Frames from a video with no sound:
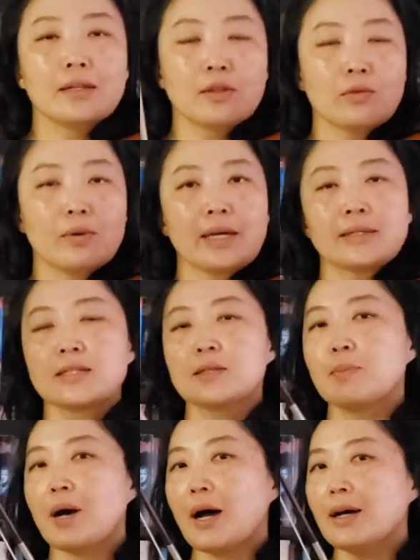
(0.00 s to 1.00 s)
in the right
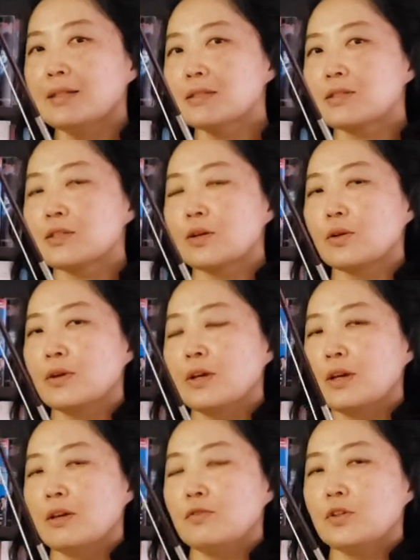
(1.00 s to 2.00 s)
spot. So
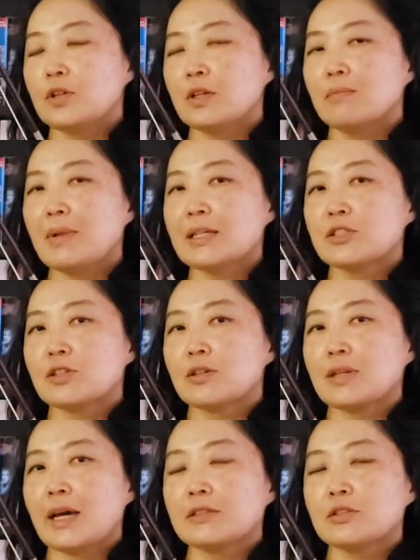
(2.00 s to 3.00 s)
if you could make sure
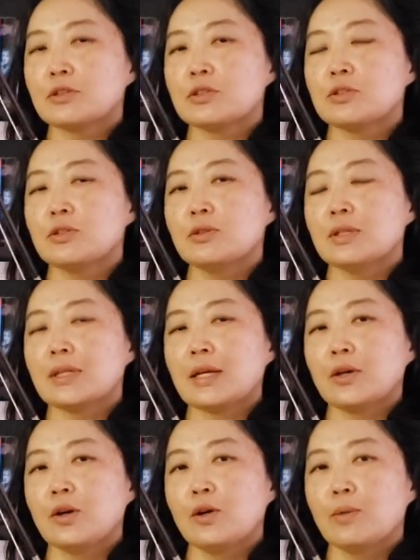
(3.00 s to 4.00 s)
that your student at
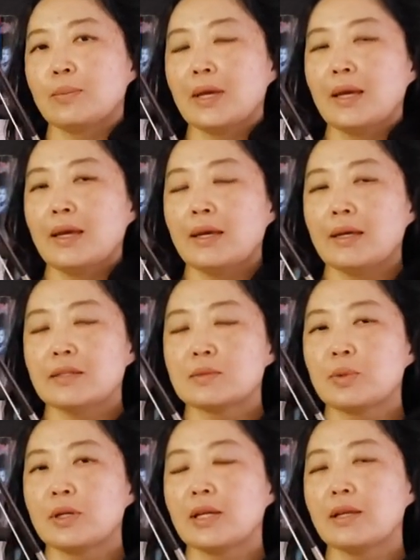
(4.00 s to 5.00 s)
home is
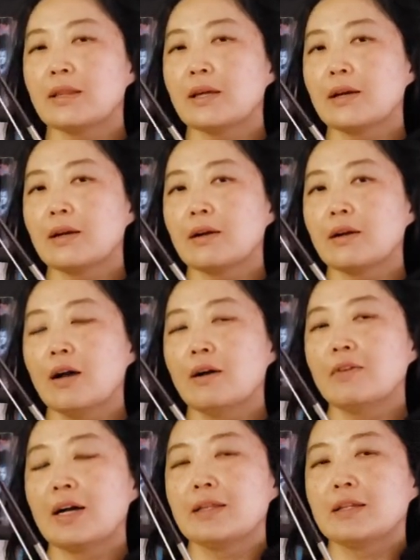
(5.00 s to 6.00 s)
putting their
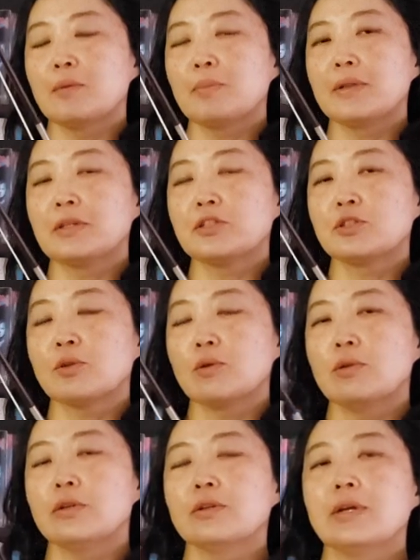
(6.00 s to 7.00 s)
violin up on their
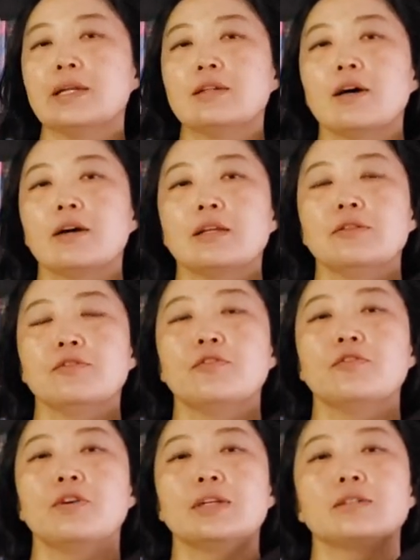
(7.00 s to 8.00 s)
shoulder and not in the
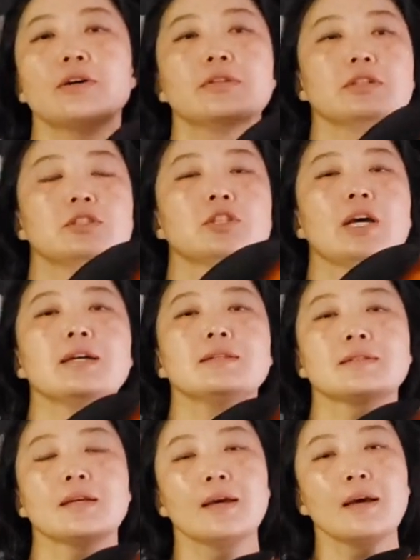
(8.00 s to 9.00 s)
front on their
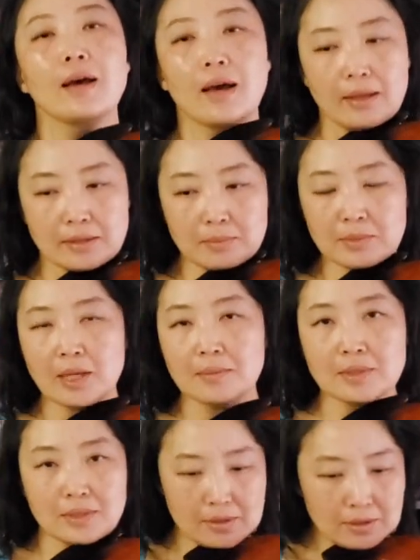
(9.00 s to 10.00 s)
chest. I
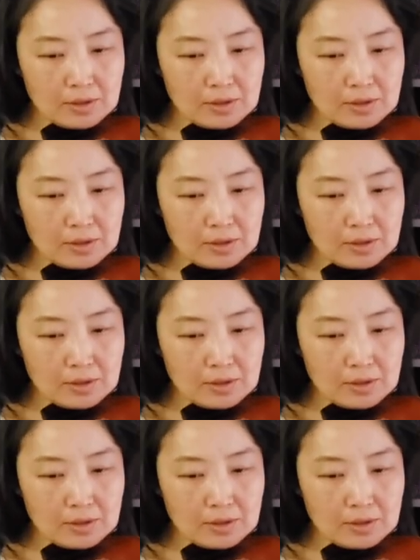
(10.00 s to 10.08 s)
sometimes